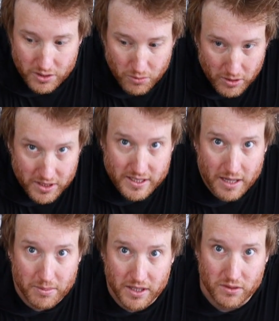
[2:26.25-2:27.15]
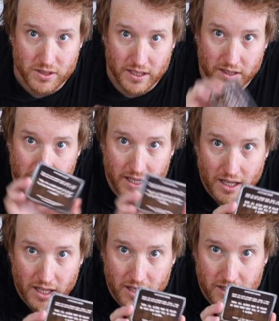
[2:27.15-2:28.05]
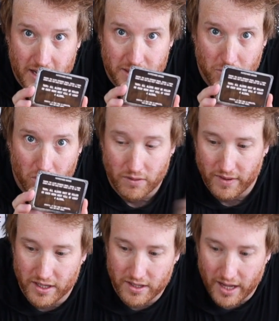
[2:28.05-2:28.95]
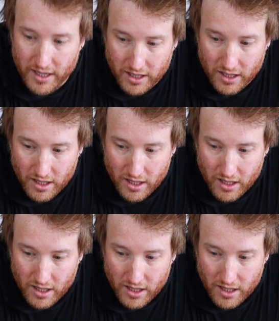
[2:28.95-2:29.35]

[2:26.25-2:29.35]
You will instead be using the Deathmaw event deck,